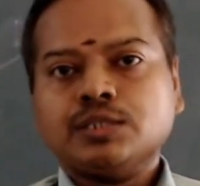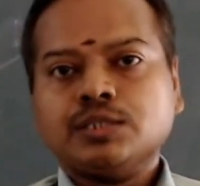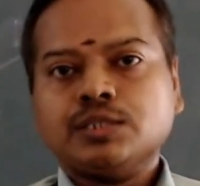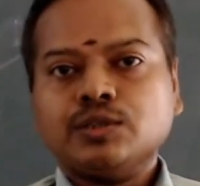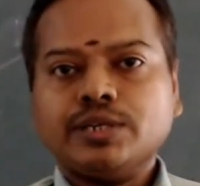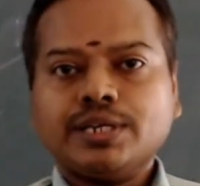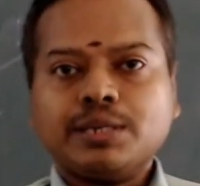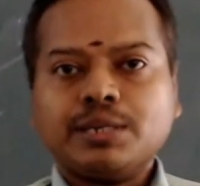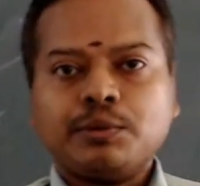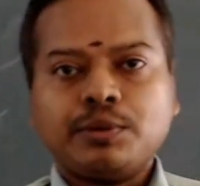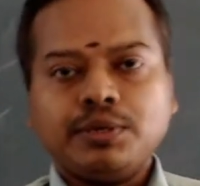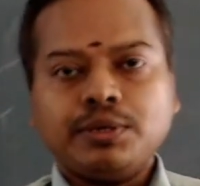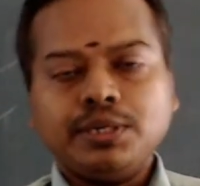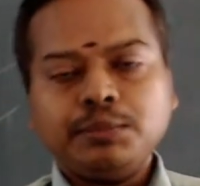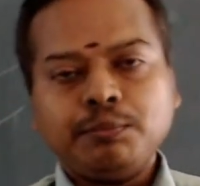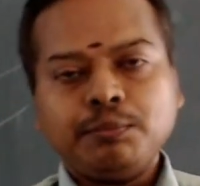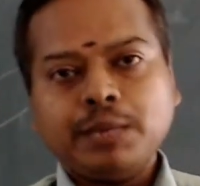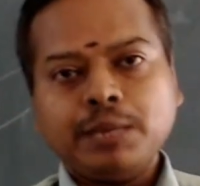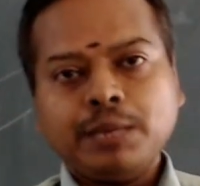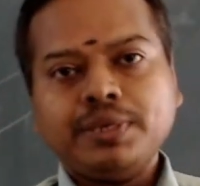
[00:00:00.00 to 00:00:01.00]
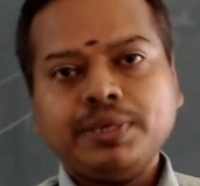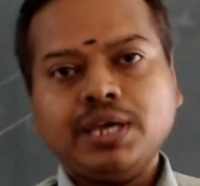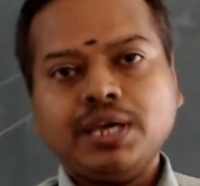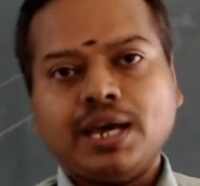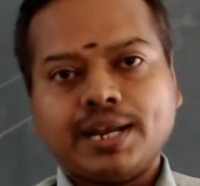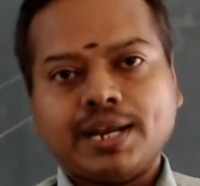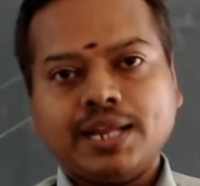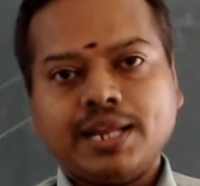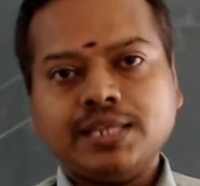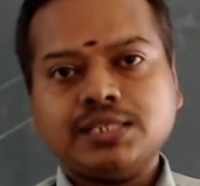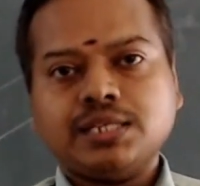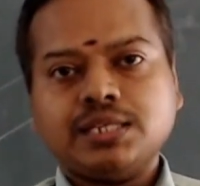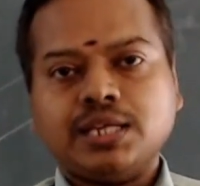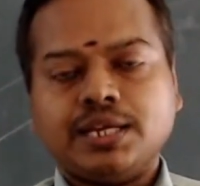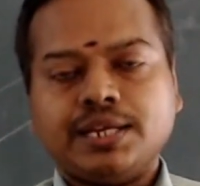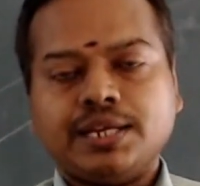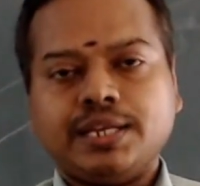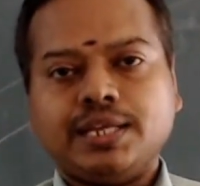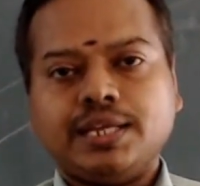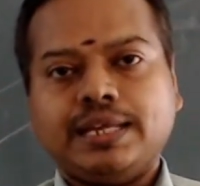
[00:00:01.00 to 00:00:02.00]
So it may be arranged
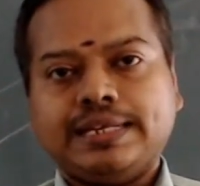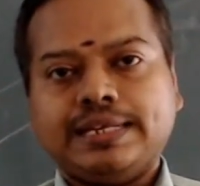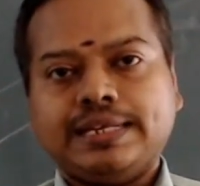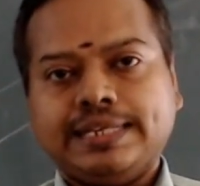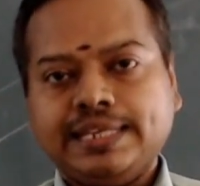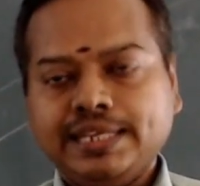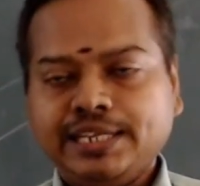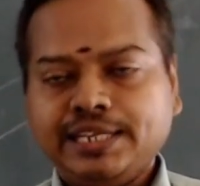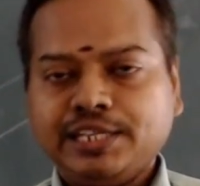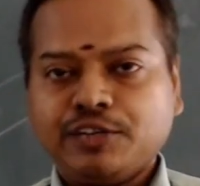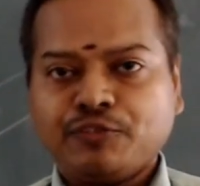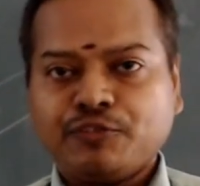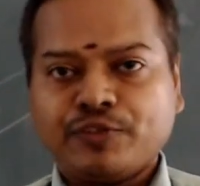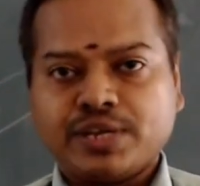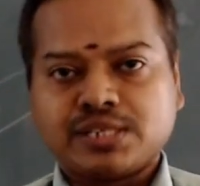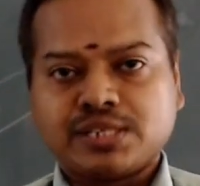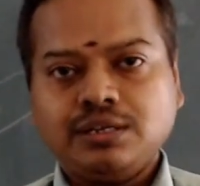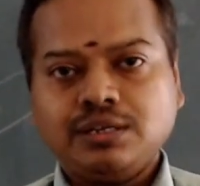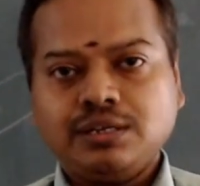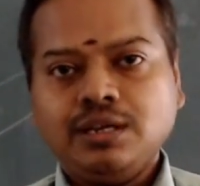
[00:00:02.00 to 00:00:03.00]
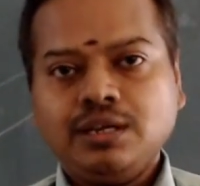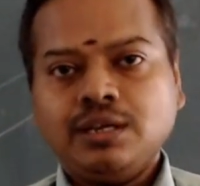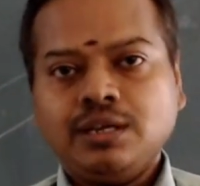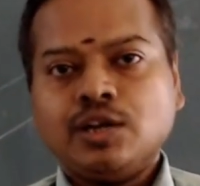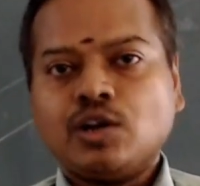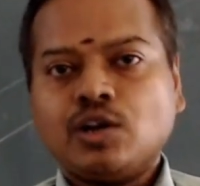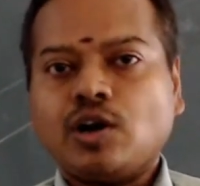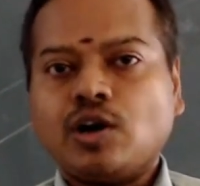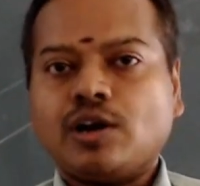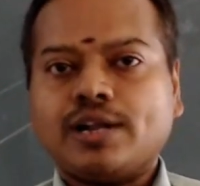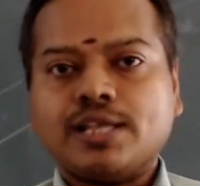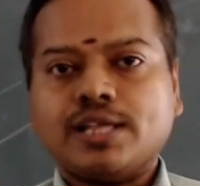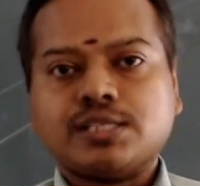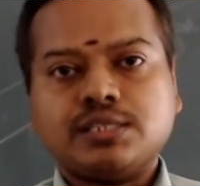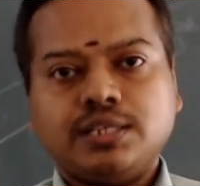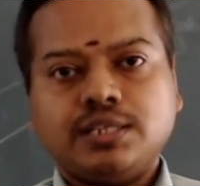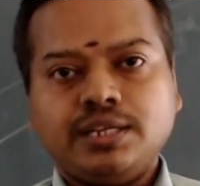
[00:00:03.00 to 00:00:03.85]
in a linear fashion called as